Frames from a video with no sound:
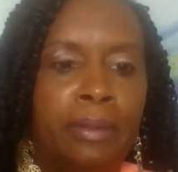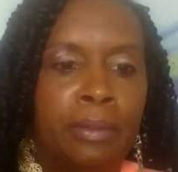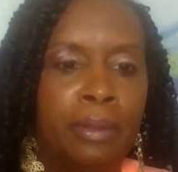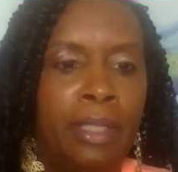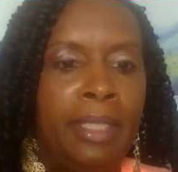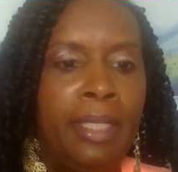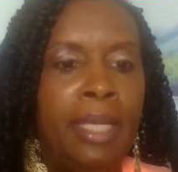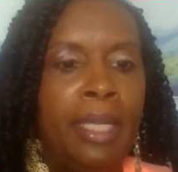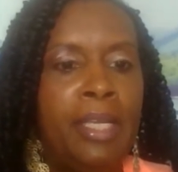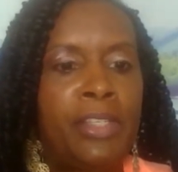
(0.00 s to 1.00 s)
Okay,
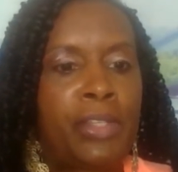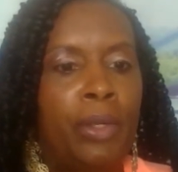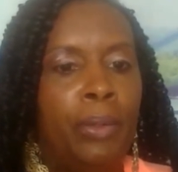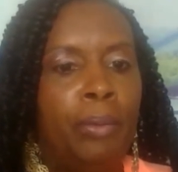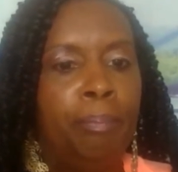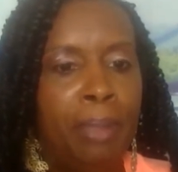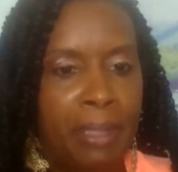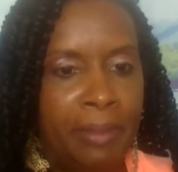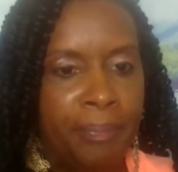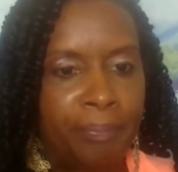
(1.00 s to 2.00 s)
so
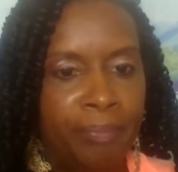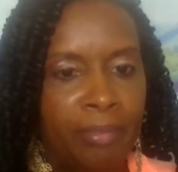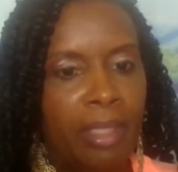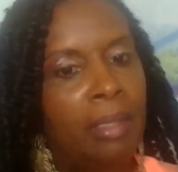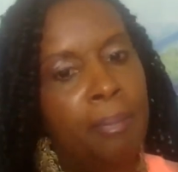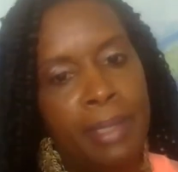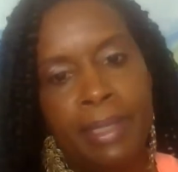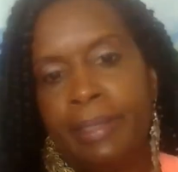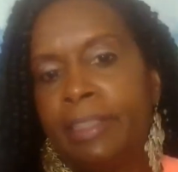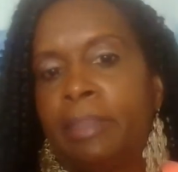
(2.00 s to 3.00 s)
B,
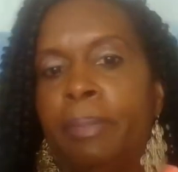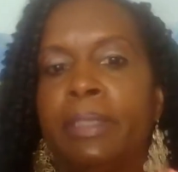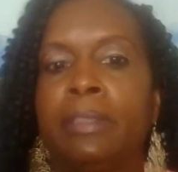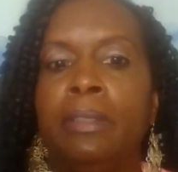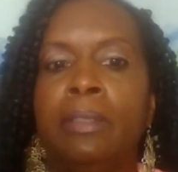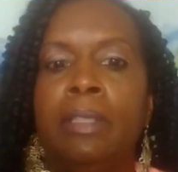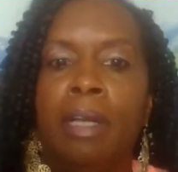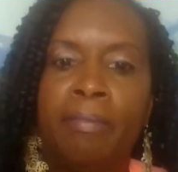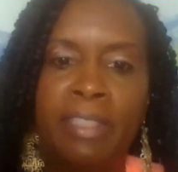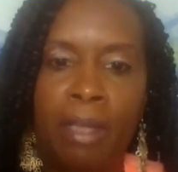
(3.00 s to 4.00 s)
immediate dismissal
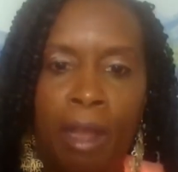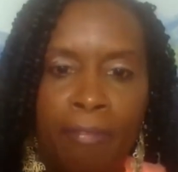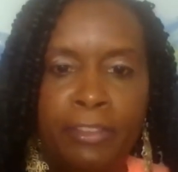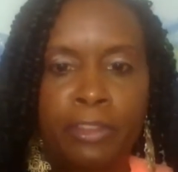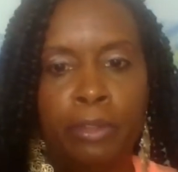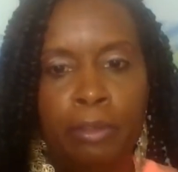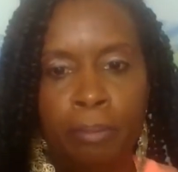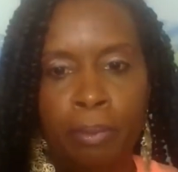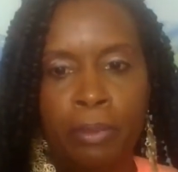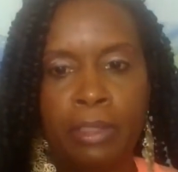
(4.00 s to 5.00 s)
of the officer or
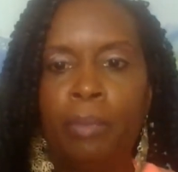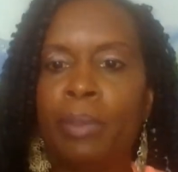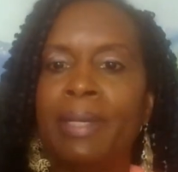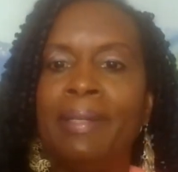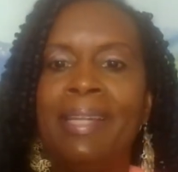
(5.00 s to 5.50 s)
employee without